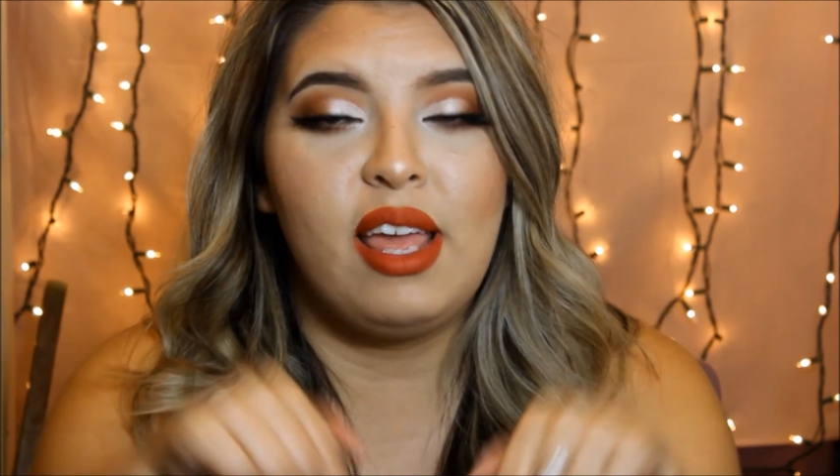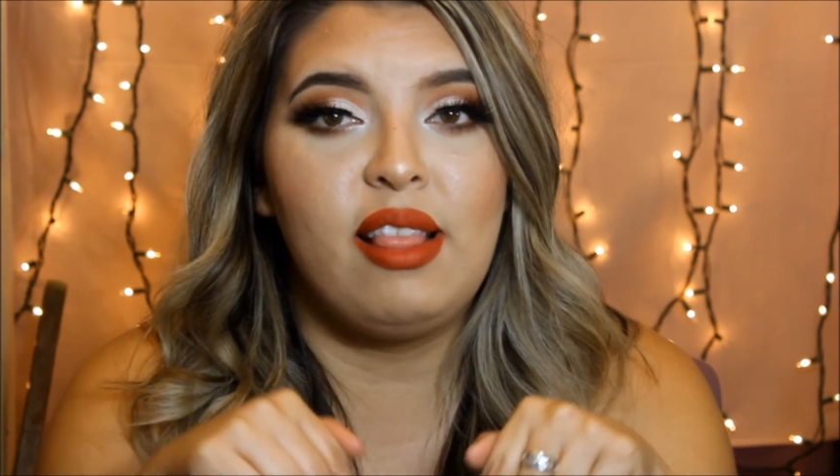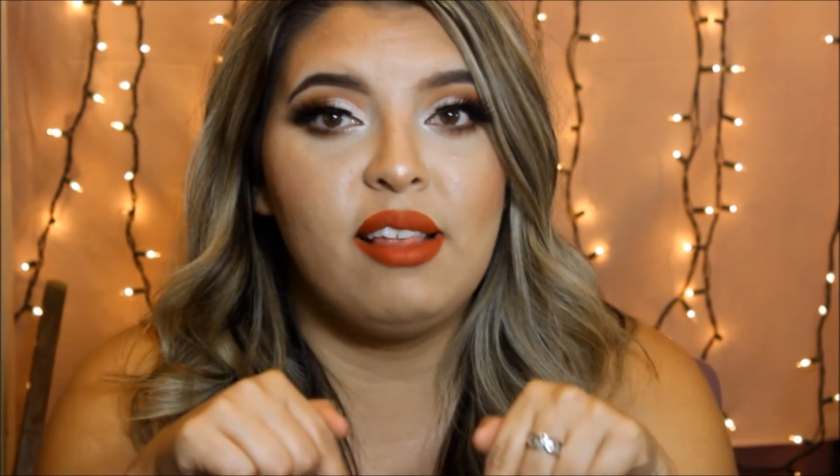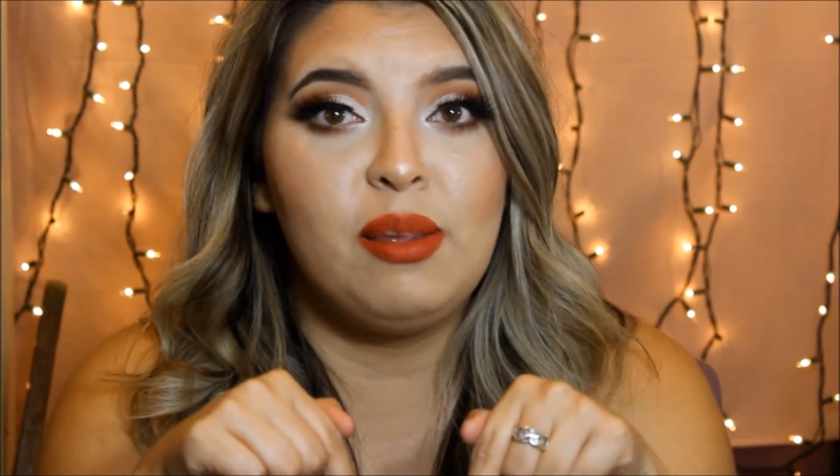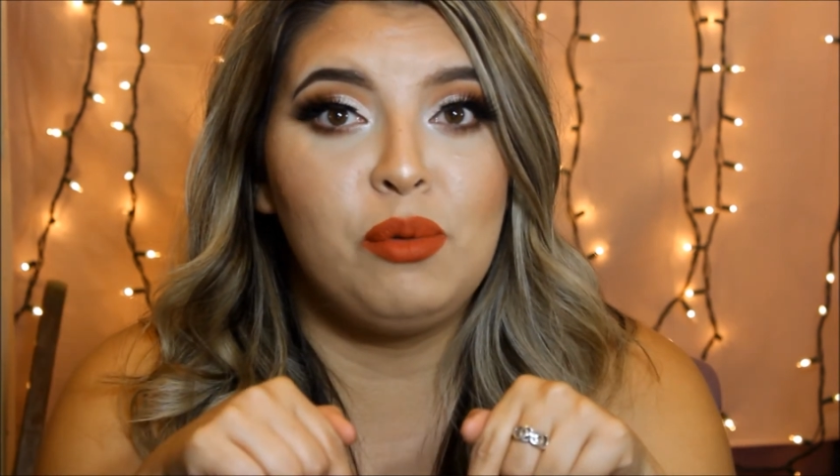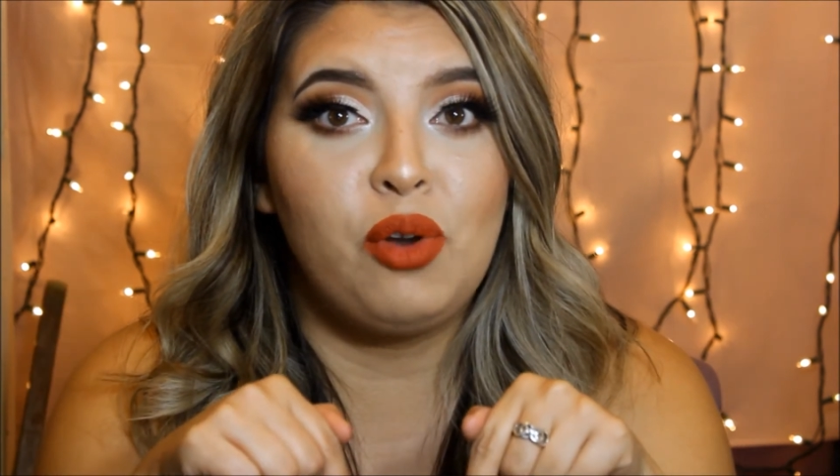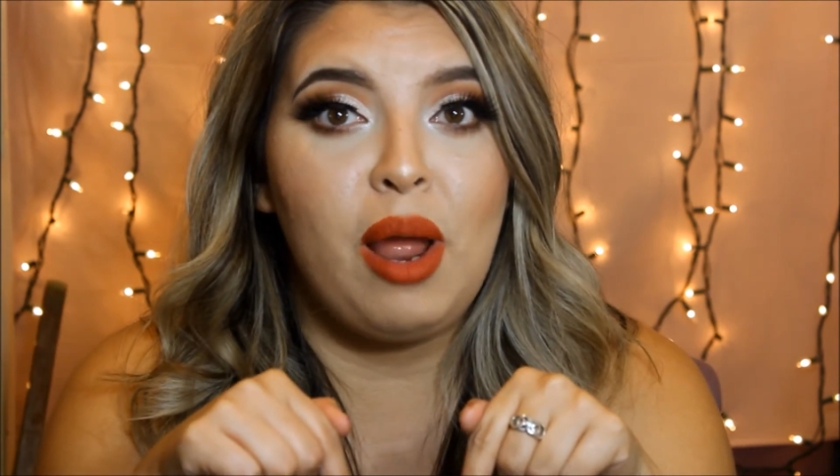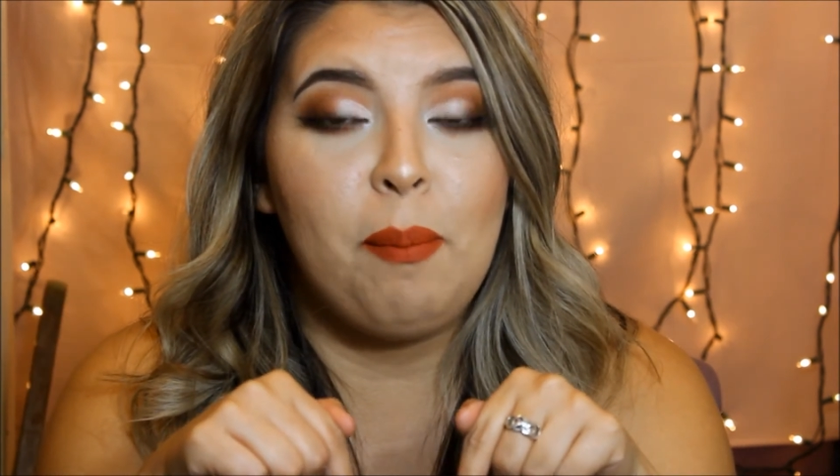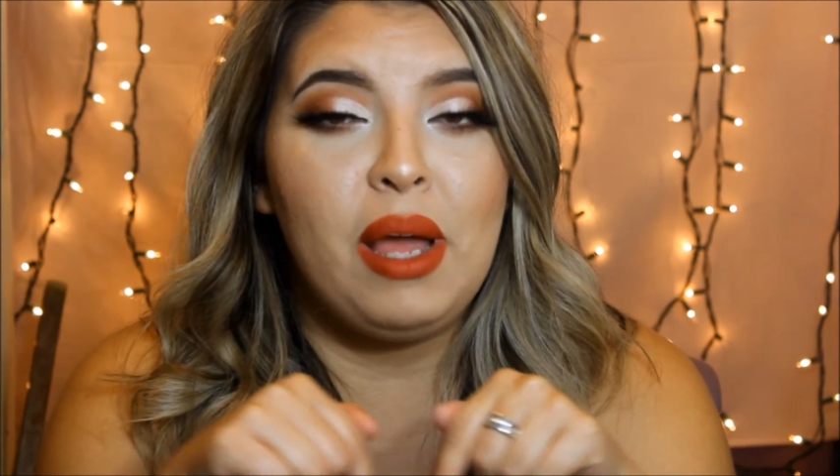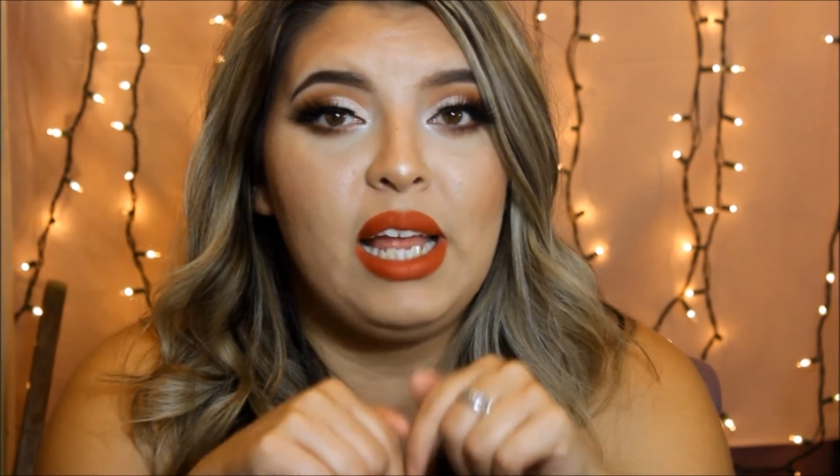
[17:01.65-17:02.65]
hit the
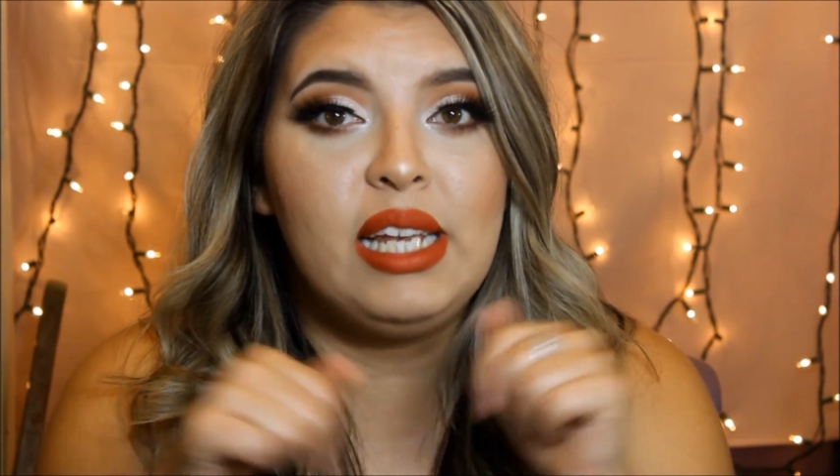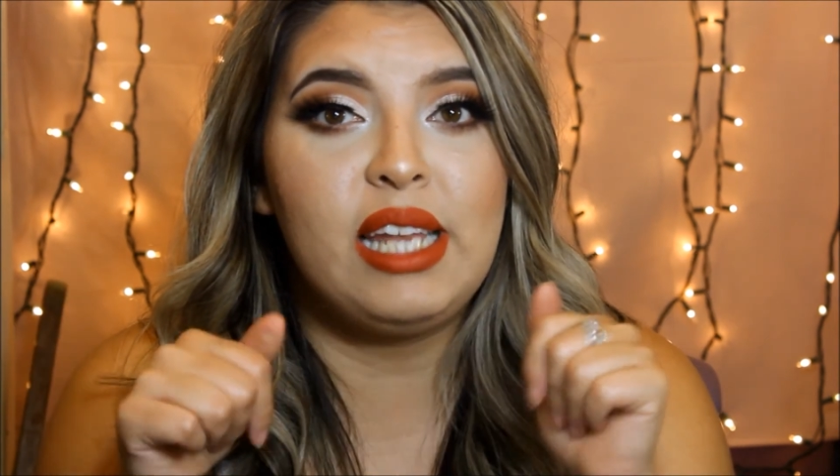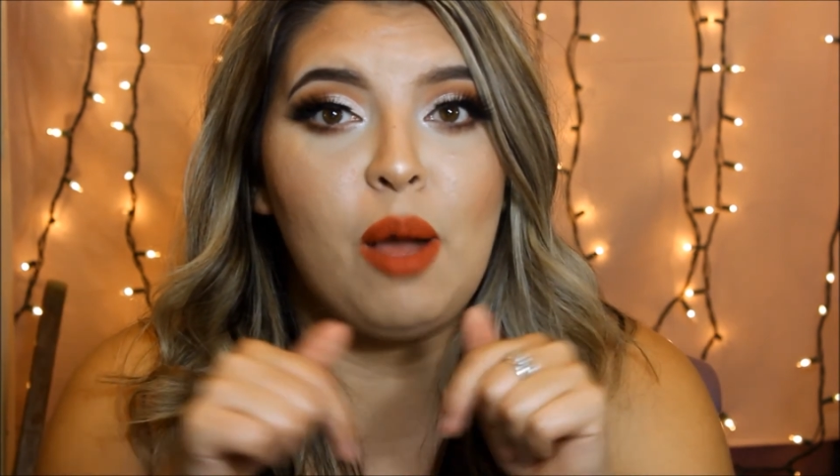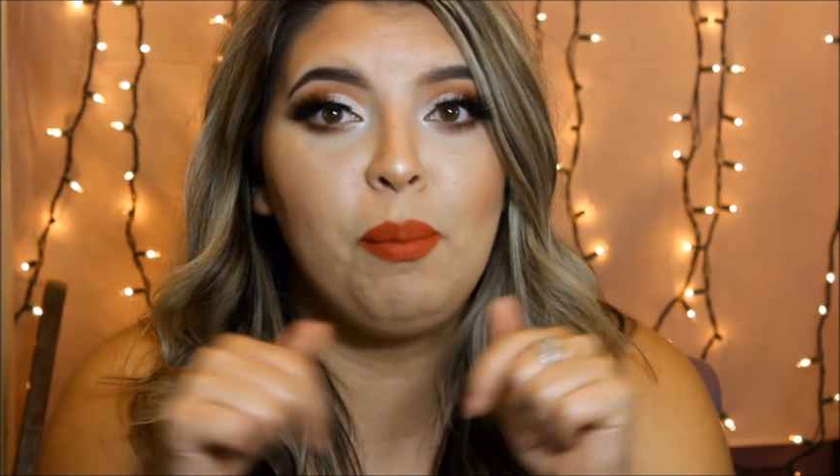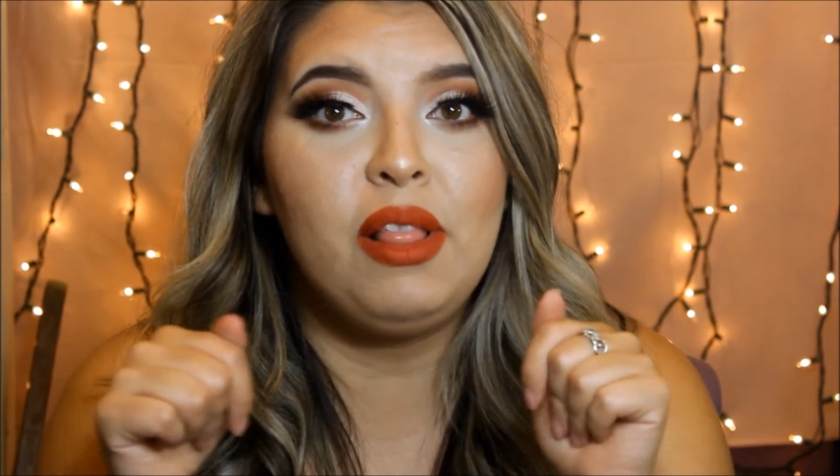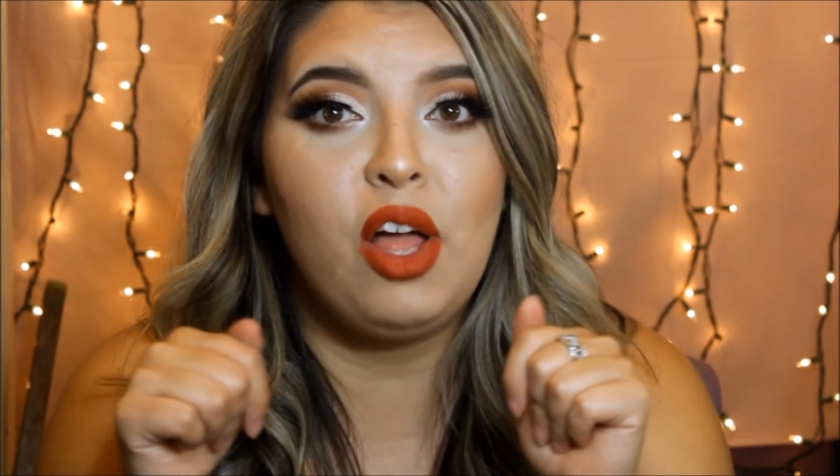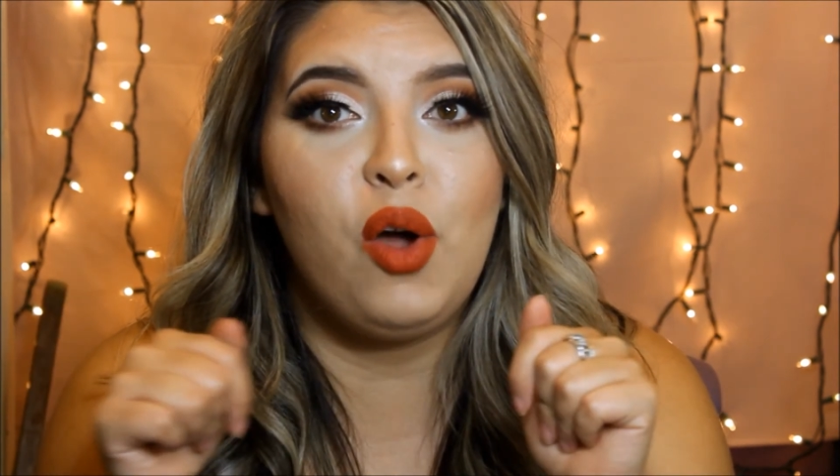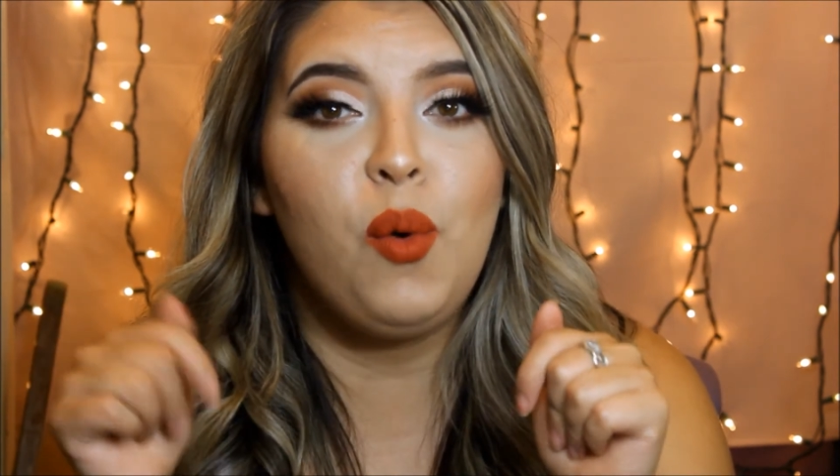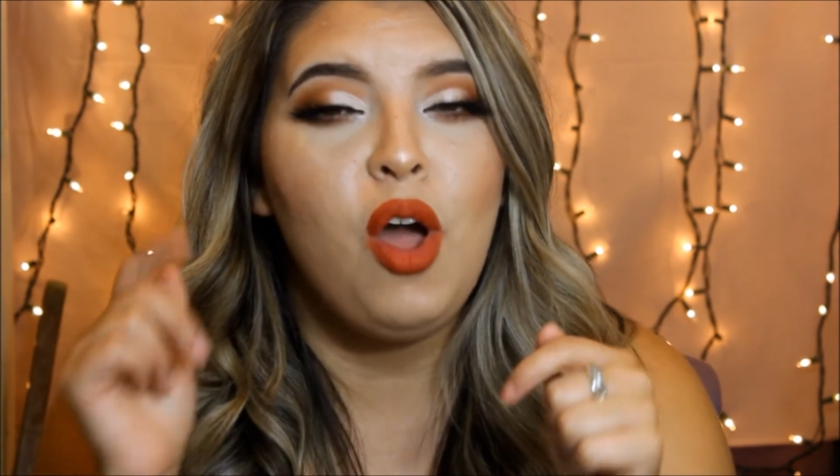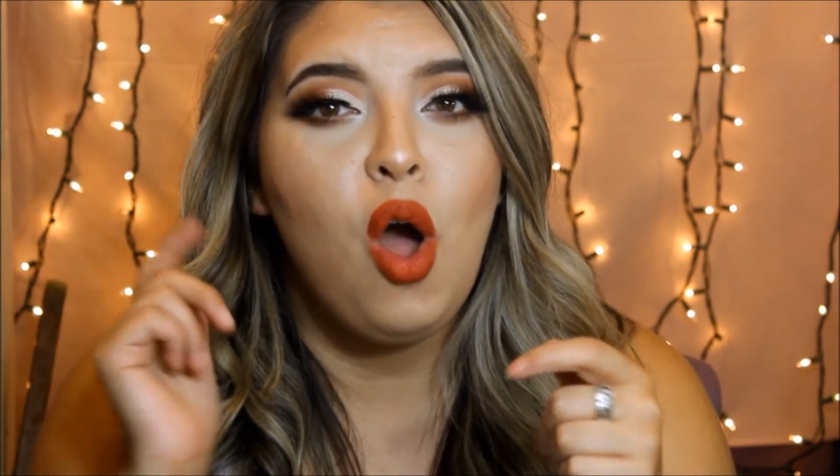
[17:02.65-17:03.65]
subscribe button down
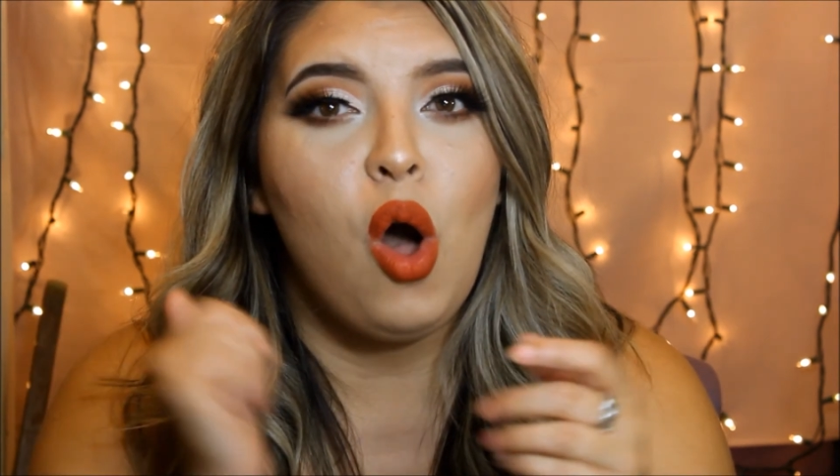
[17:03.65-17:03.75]
below.